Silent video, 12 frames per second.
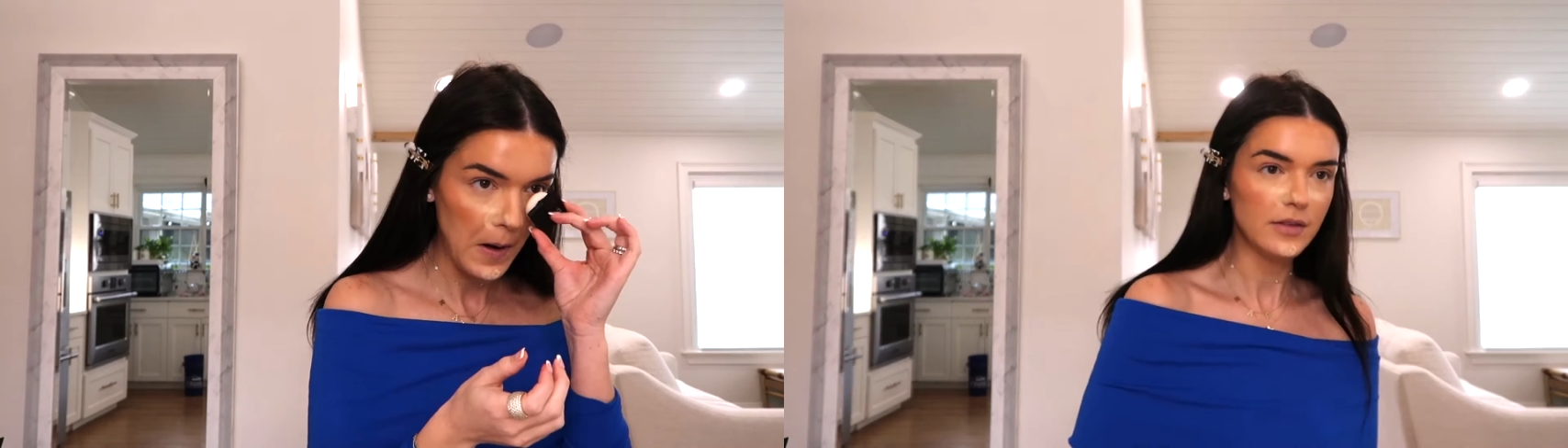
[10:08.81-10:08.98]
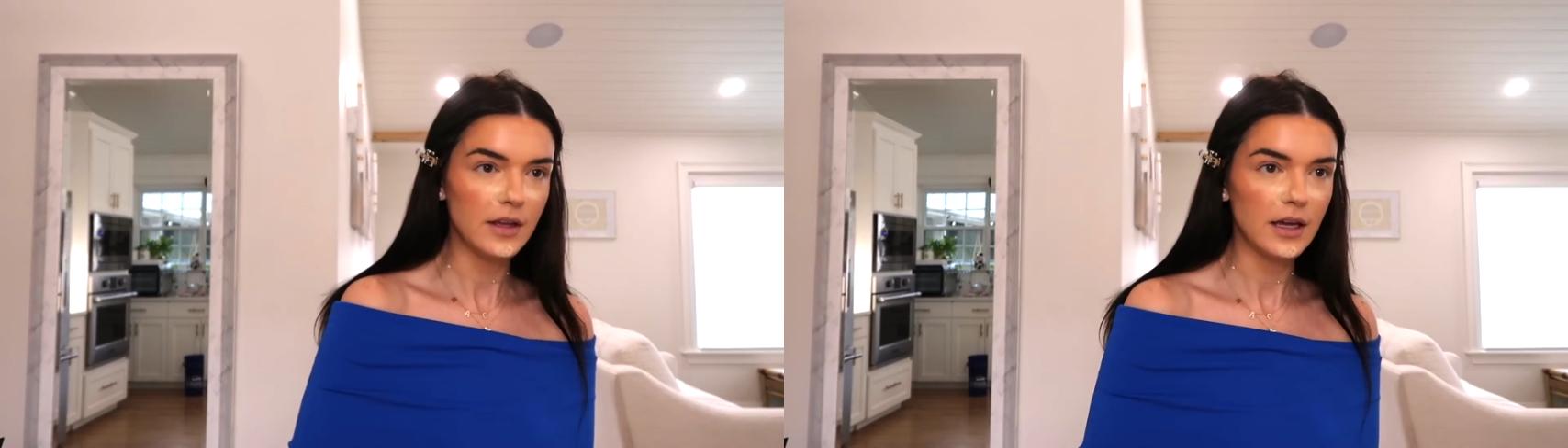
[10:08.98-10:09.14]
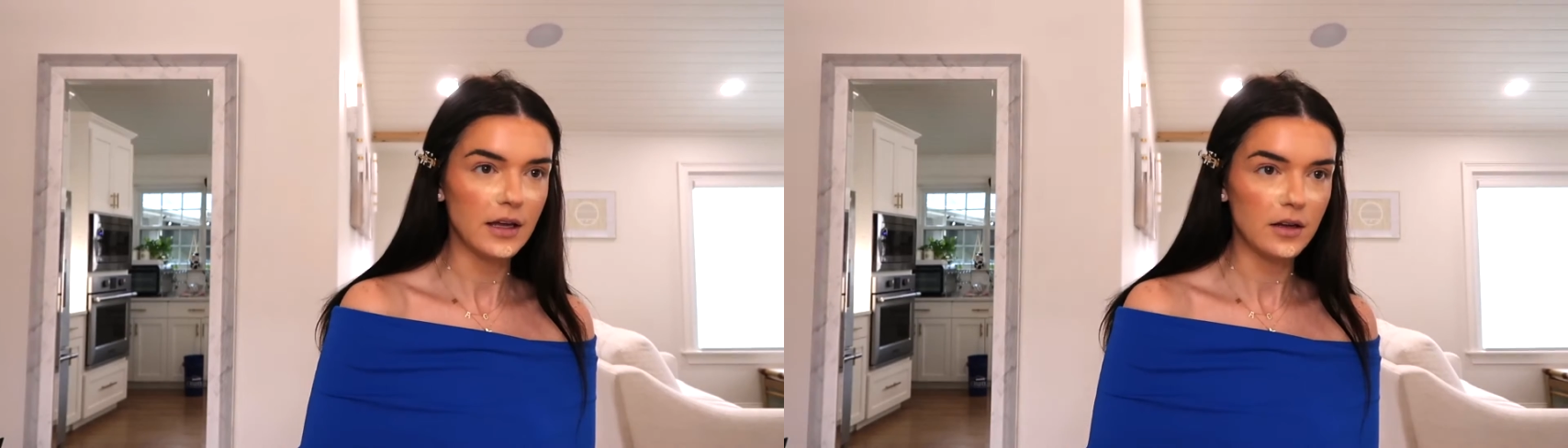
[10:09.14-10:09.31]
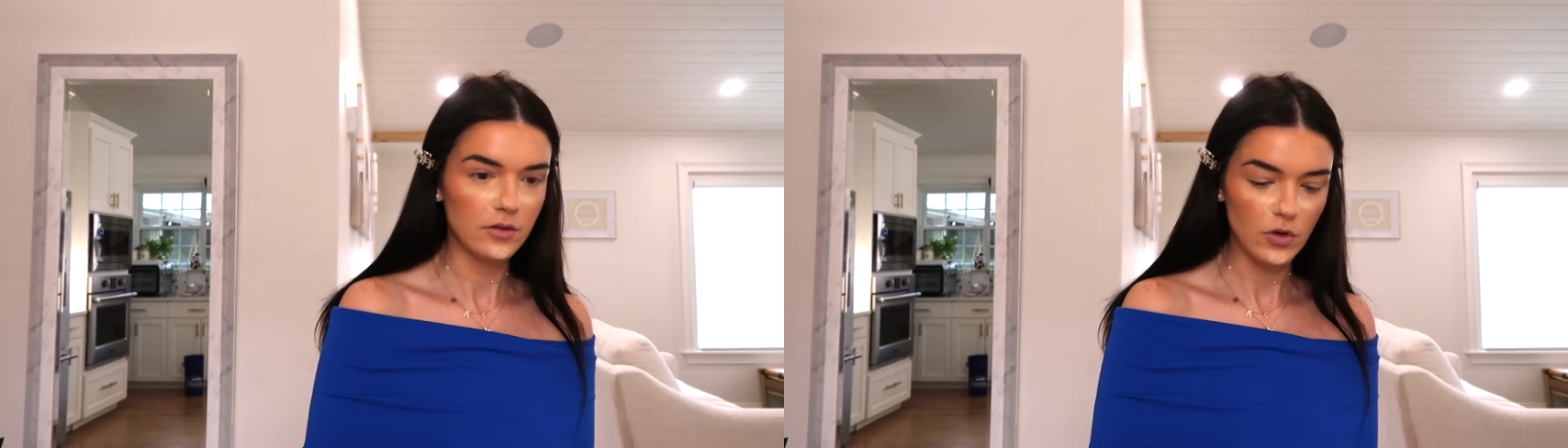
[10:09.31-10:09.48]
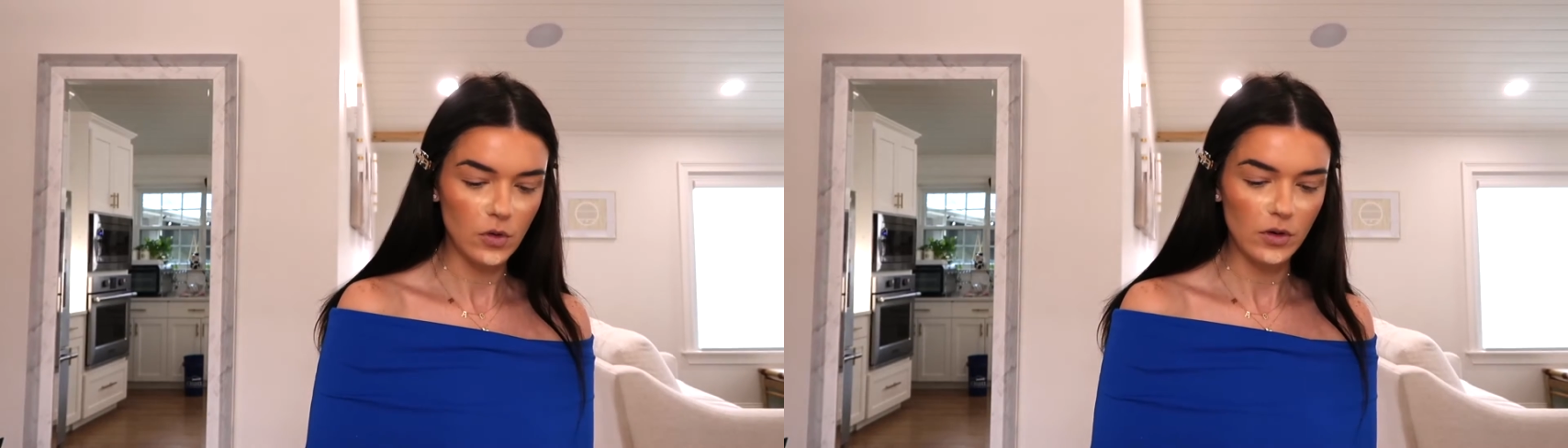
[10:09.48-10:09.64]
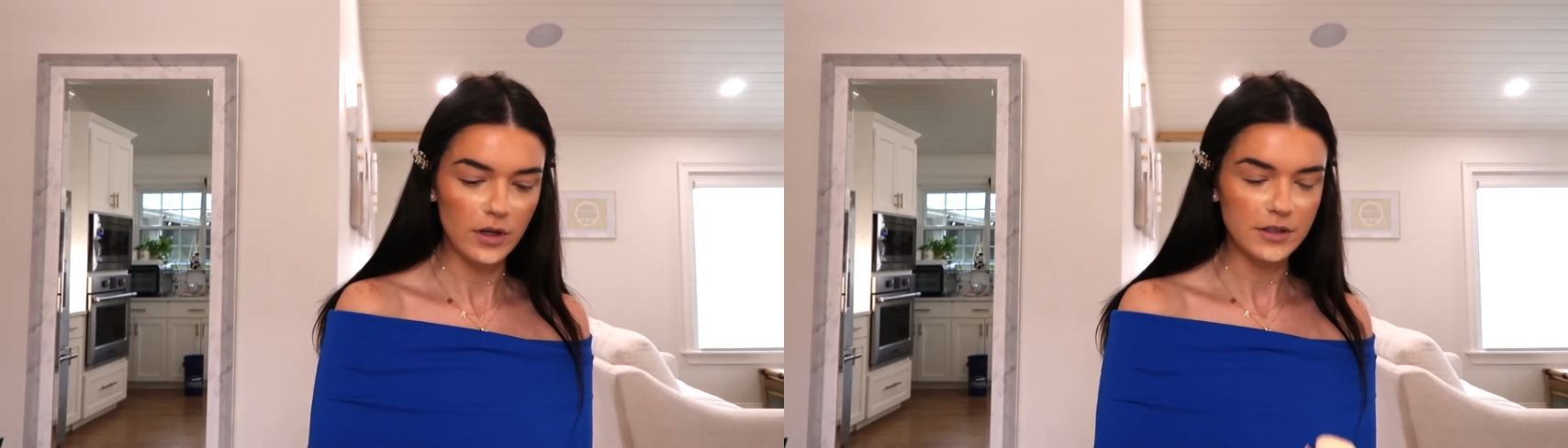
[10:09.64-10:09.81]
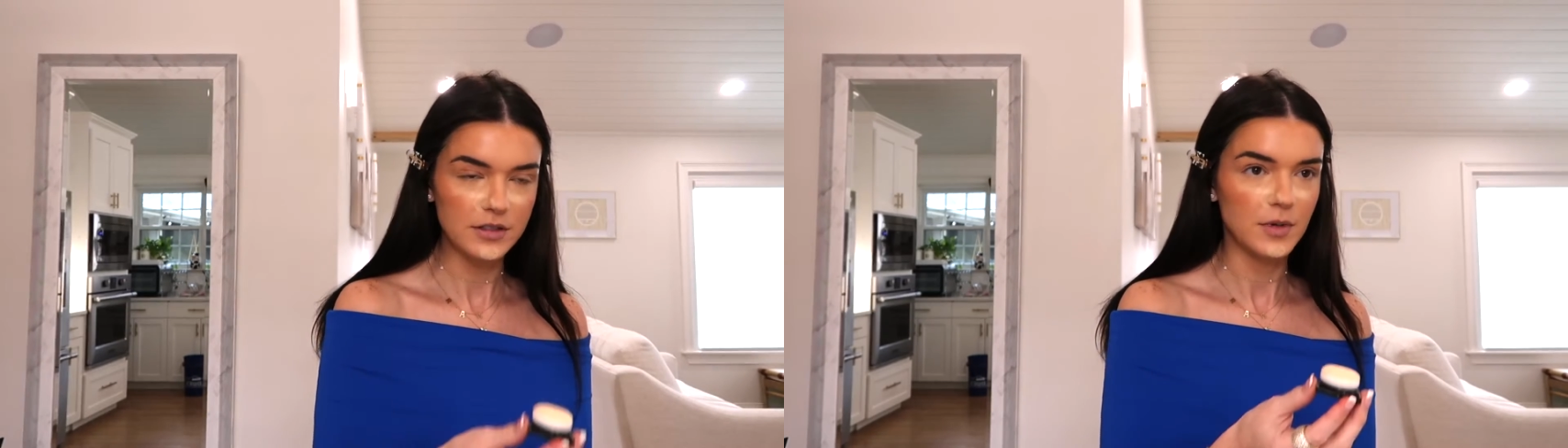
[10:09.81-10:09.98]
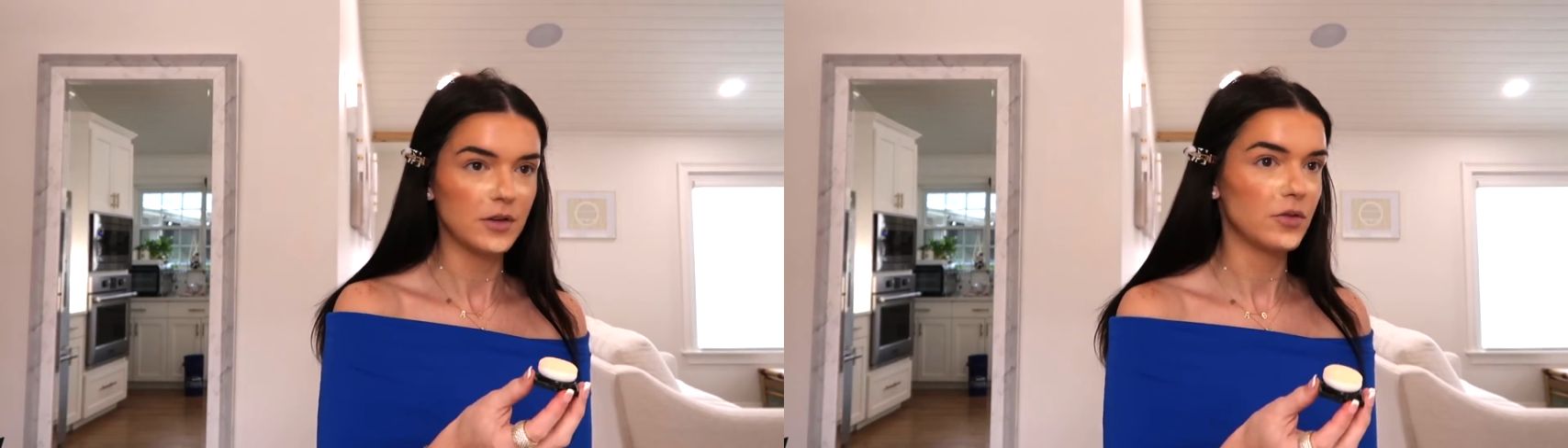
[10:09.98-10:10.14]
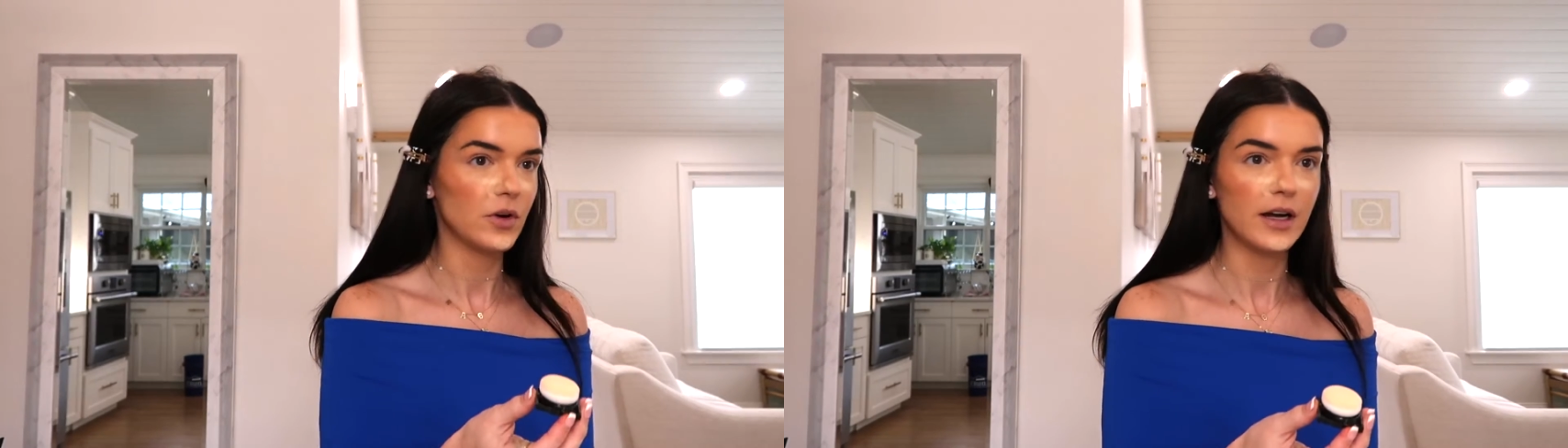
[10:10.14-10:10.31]
And then of course
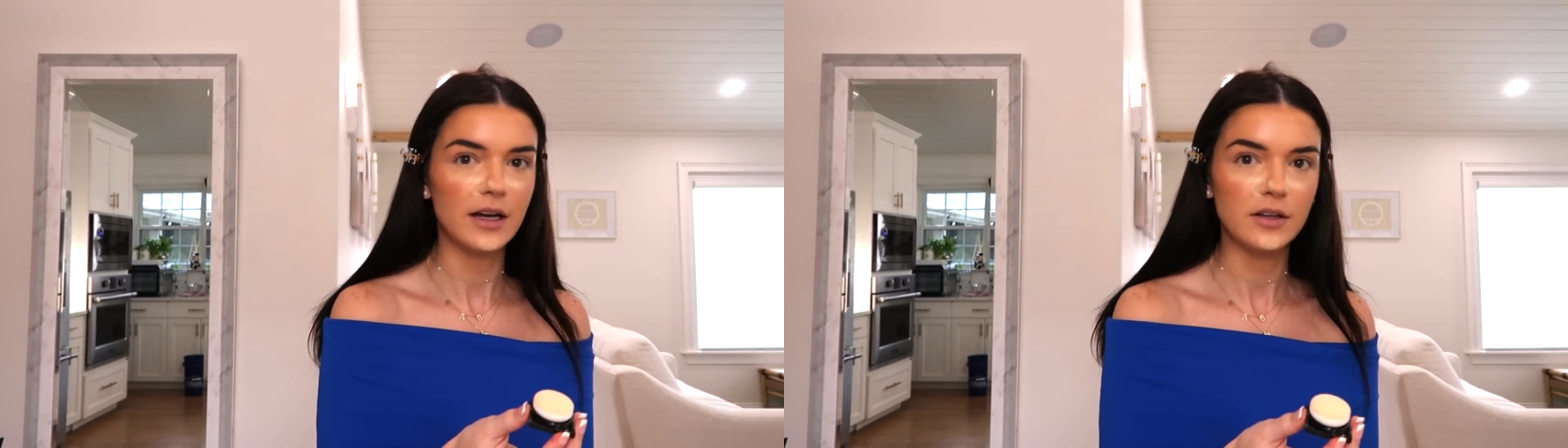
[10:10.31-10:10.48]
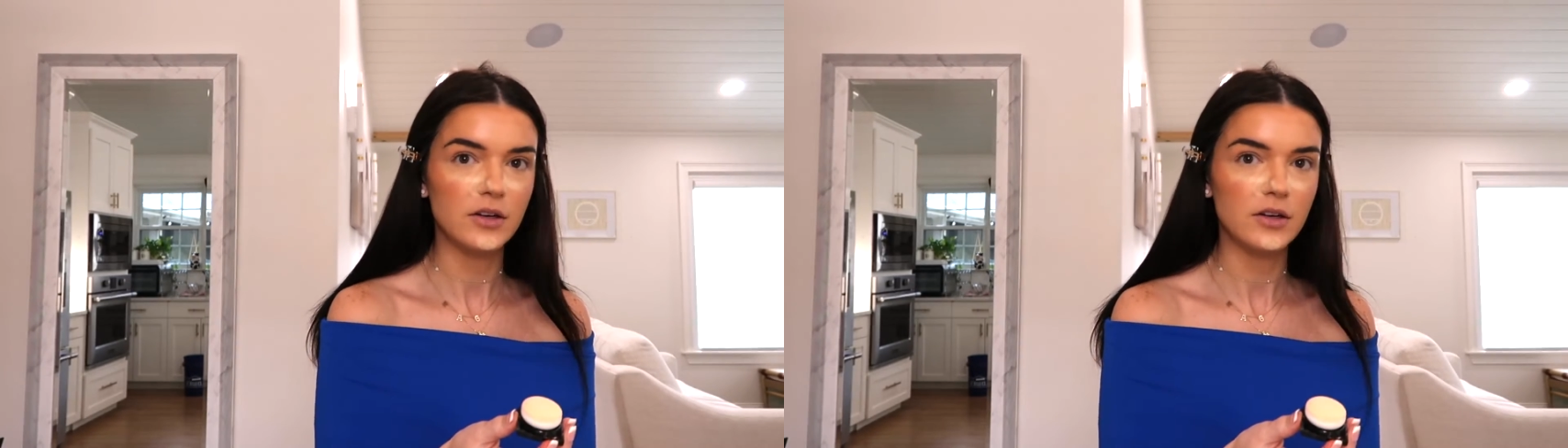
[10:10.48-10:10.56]
my forehead.